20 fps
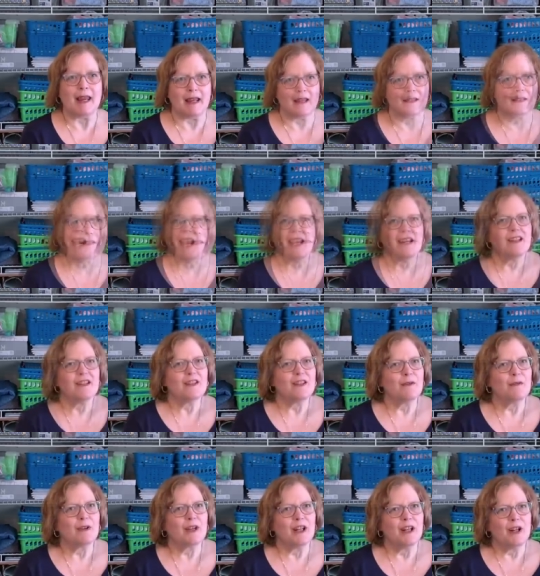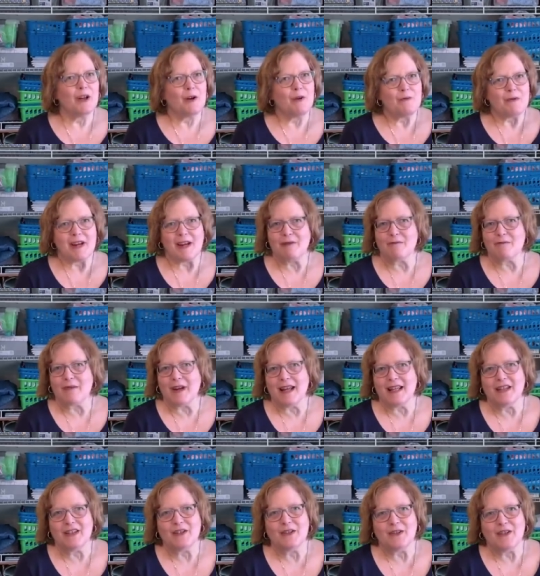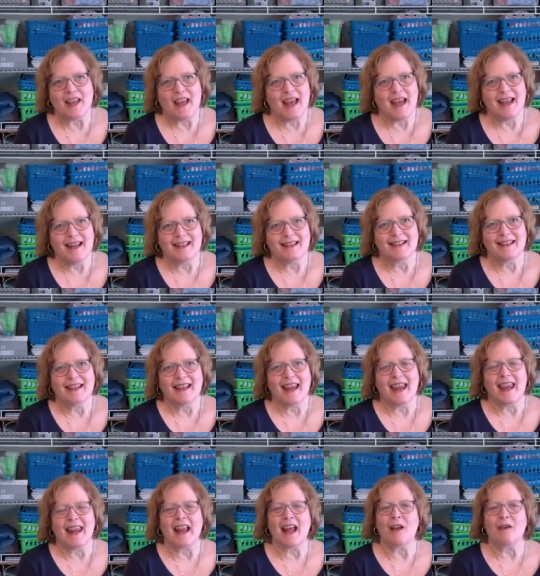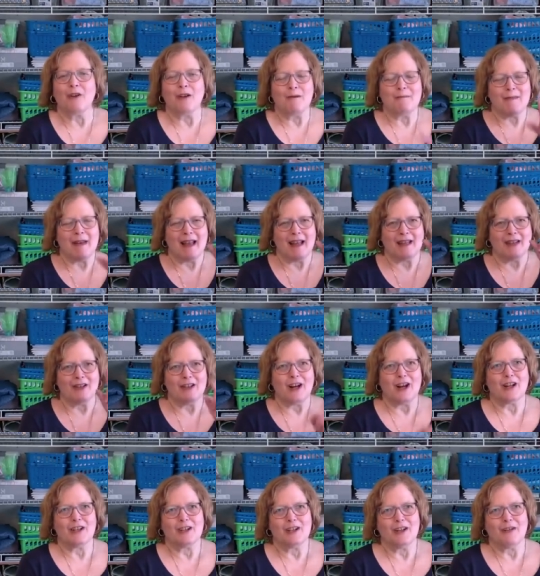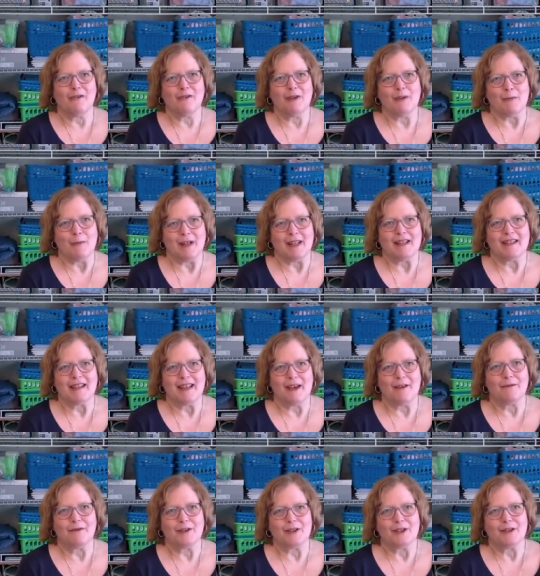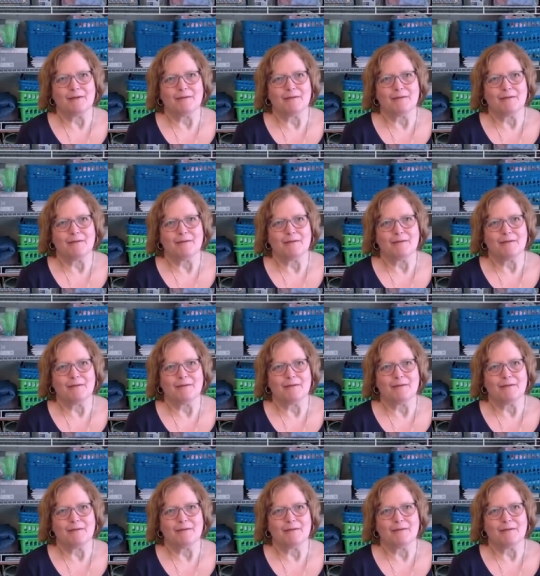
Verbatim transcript: All right, so we're going to go get right to that, and I'll come back and talk to you a few minutes after.